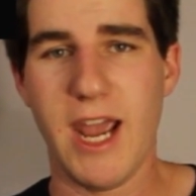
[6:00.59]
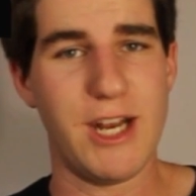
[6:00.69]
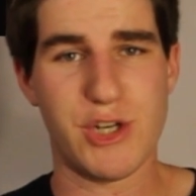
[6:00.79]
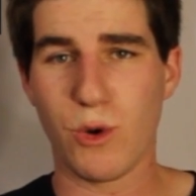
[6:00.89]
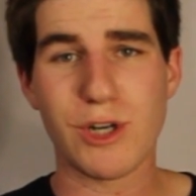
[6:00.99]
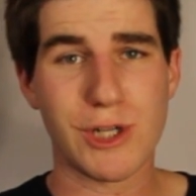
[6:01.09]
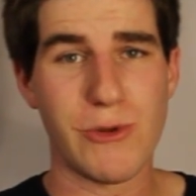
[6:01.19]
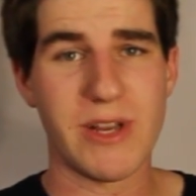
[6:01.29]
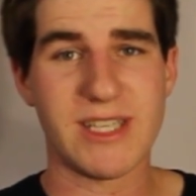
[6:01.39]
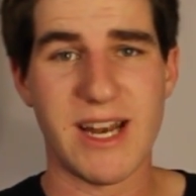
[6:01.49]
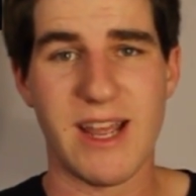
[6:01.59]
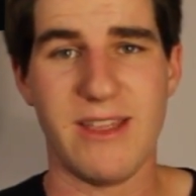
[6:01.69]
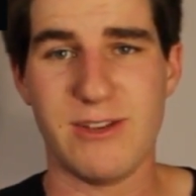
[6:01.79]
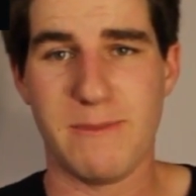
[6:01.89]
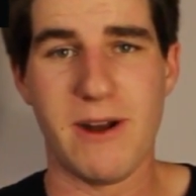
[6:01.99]
And George Clooney's in it.
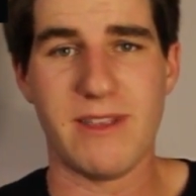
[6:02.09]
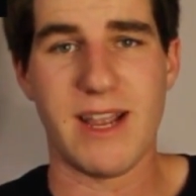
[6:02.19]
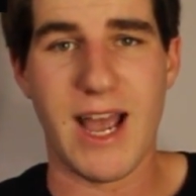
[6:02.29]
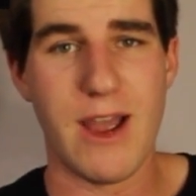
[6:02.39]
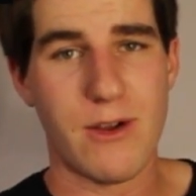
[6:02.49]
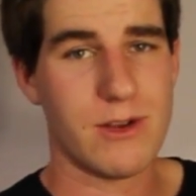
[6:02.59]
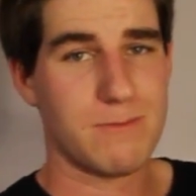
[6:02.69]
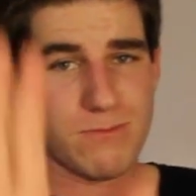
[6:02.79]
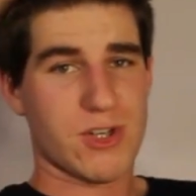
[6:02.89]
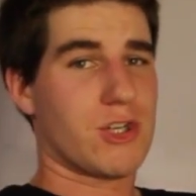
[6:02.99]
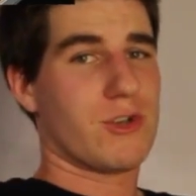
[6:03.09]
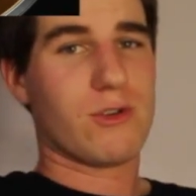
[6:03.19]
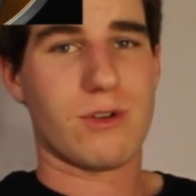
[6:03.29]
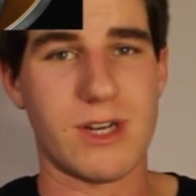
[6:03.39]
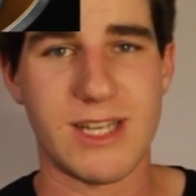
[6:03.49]
And there's apparently a guy who goes
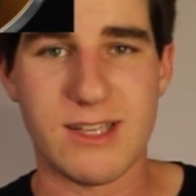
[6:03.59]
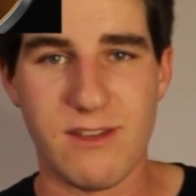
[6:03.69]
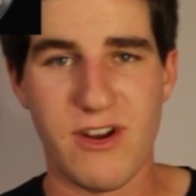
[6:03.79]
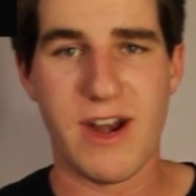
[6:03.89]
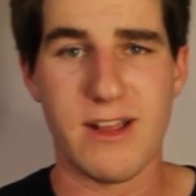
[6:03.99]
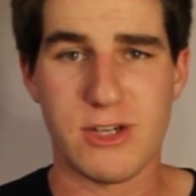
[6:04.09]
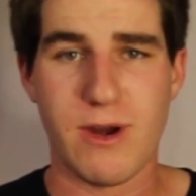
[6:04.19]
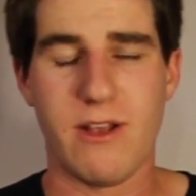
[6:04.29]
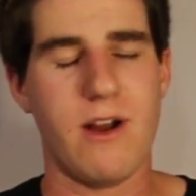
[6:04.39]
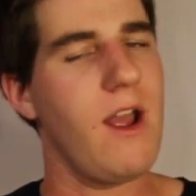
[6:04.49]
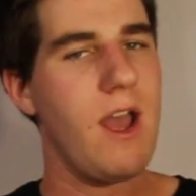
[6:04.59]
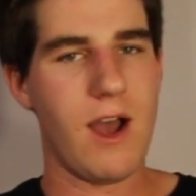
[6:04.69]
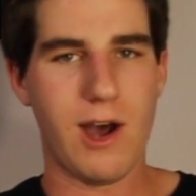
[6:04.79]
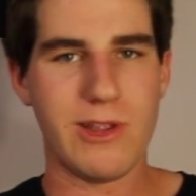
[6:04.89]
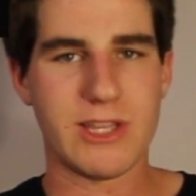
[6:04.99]
psh, because that's the very end of the trailer.
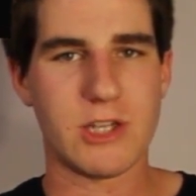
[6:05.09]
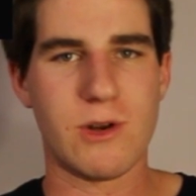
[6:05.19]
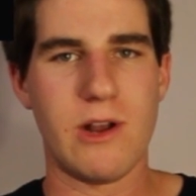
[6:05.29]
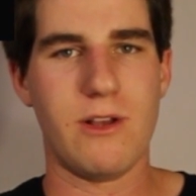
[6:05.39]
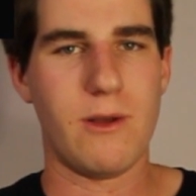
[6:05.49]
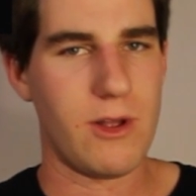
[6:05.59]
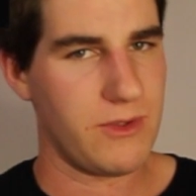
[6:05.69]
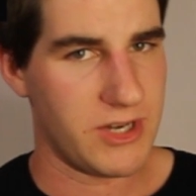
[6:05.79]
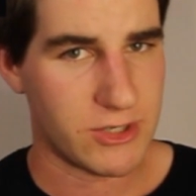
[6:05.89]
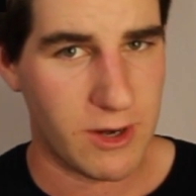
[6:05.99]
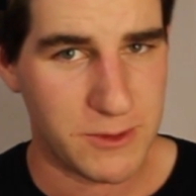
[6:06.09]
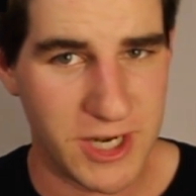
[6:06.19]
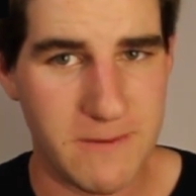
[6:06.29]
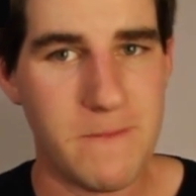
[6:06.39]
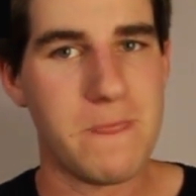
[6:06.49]
I'll link the trailer in the
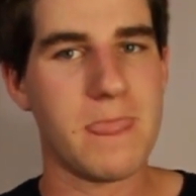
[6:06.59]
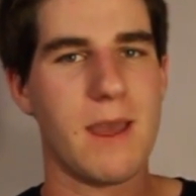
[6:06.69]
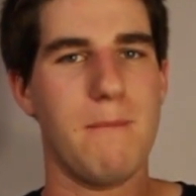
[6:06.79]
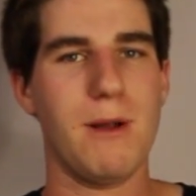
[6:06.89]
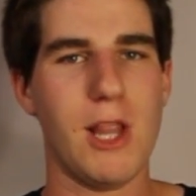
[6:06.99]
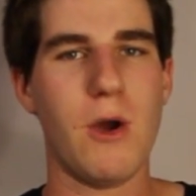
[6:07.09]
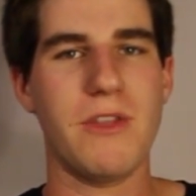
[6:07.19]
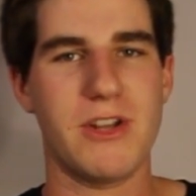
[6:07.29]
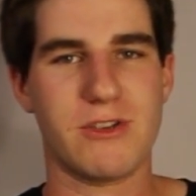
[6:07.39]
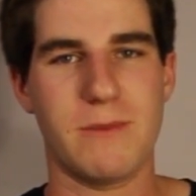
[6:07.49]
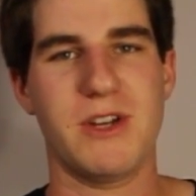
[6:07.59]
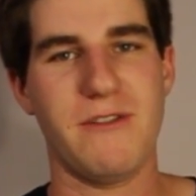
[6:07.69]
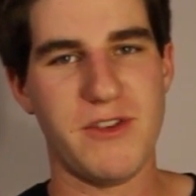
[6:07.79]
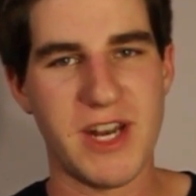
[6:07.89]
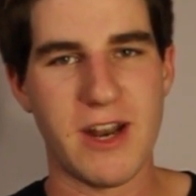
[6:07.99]
description, below in the description.
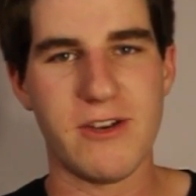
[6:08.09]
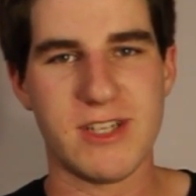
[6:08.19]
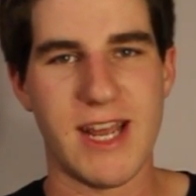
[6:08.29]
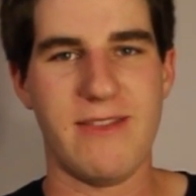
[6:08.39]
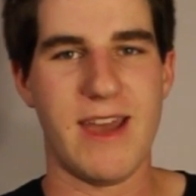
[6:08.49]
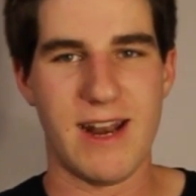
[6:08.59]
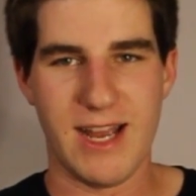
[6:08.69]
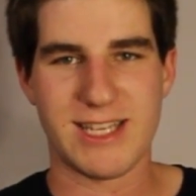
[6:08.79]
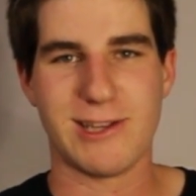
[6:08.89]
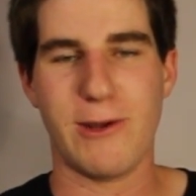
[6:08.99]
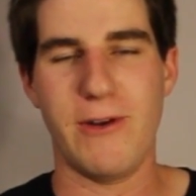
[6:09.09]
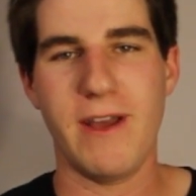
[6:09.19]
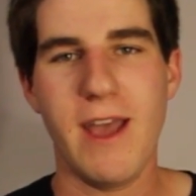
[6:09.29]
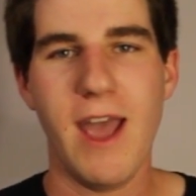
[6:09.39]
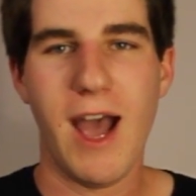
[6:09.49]
If you didn't understand that, I slurred.
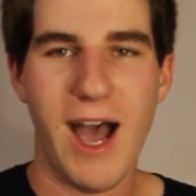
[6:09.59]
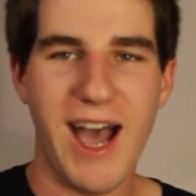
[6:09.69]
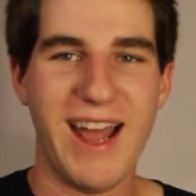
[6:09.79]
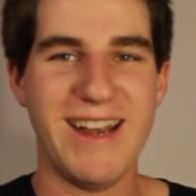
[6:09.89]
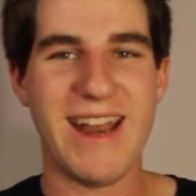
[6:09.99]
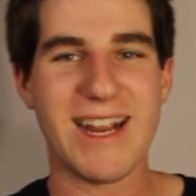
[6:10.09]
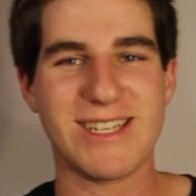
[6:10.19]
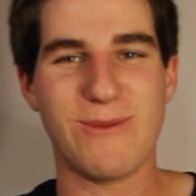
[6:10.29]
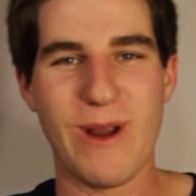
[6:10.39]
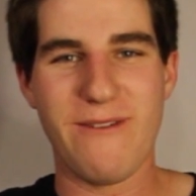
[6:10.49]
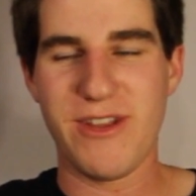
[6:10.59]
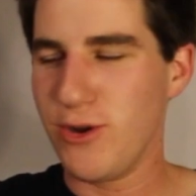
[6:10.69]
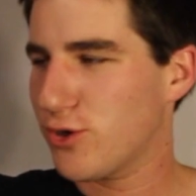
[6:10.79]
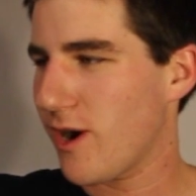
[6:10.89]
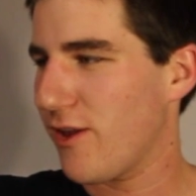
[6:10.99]
Next, we have the
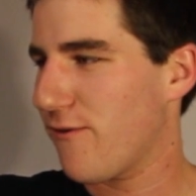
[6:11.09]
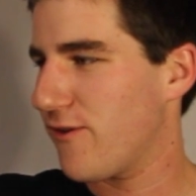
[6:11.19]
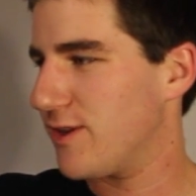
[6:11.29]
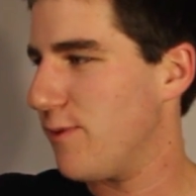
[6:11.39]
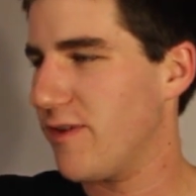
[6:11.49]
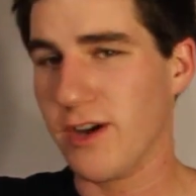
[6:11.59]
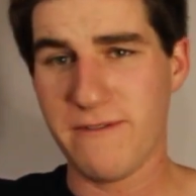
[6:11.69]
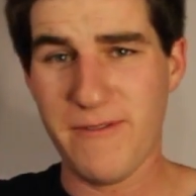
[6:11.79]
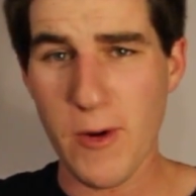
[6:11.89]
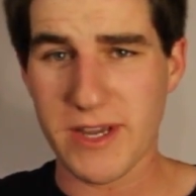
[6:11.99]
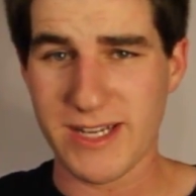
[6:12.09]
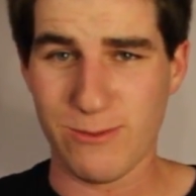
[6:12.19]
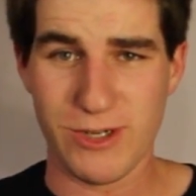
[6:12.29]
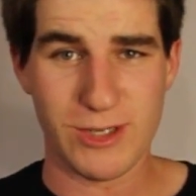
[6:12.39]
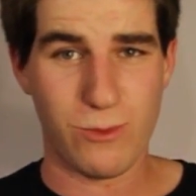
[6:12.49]
new trailer for this movie called
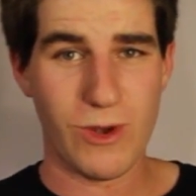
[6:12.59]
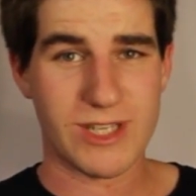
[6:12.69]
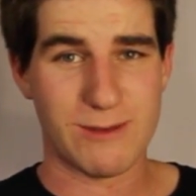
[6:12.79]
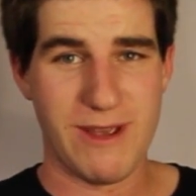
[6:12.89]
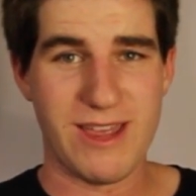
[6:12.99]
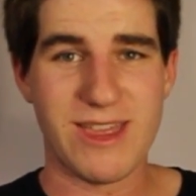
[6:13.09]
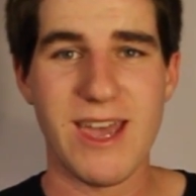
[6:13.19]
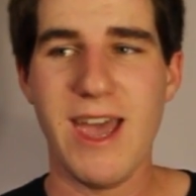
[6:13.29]
Focus, which is Will Smith.